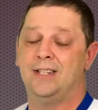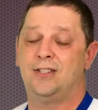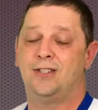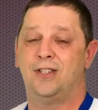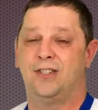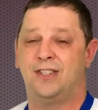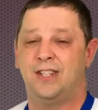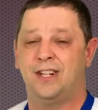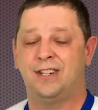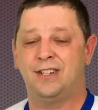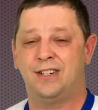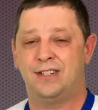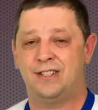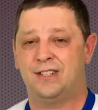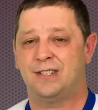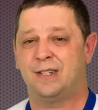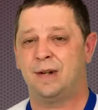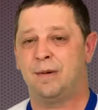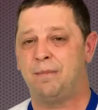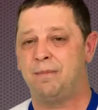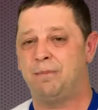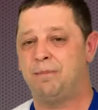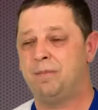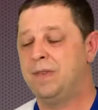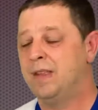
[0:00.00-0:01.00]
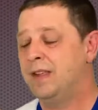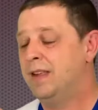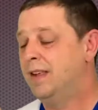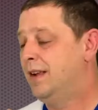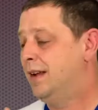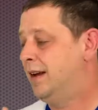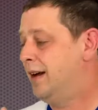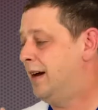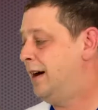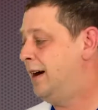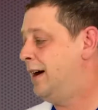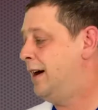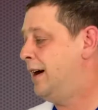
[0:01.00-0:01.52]
So there
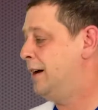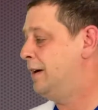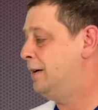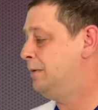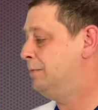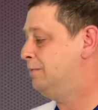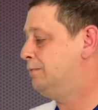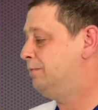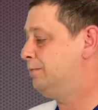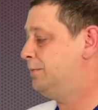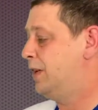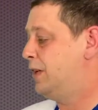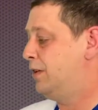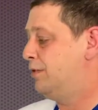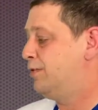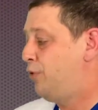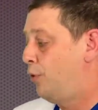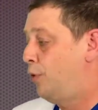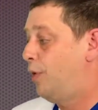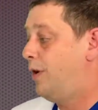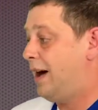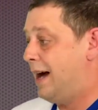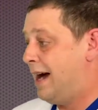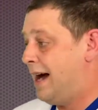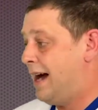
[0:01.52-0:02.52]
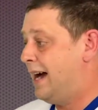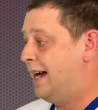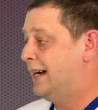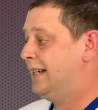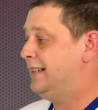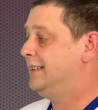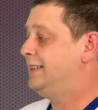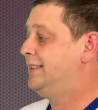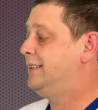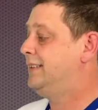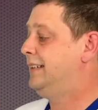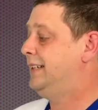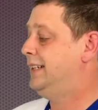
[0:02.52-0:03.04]
are four
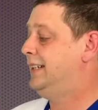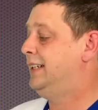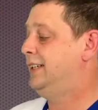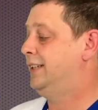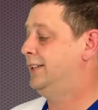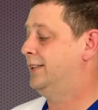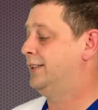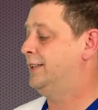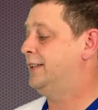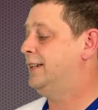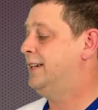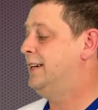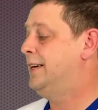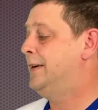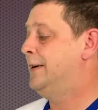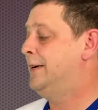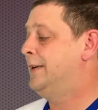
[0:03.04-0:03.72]
I's here